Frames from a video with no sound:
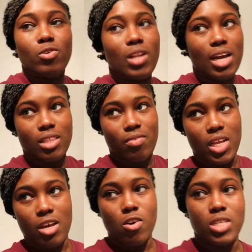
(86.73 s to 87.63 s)
you like the
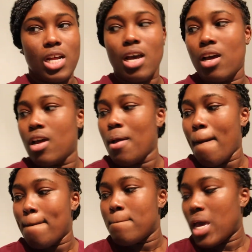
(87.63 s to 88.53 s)
videos that I
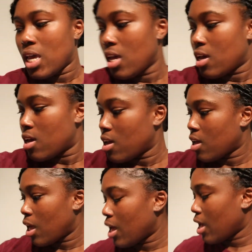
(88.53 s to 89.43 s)
make.
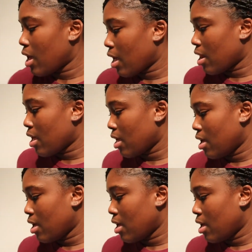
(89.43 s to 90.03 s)
And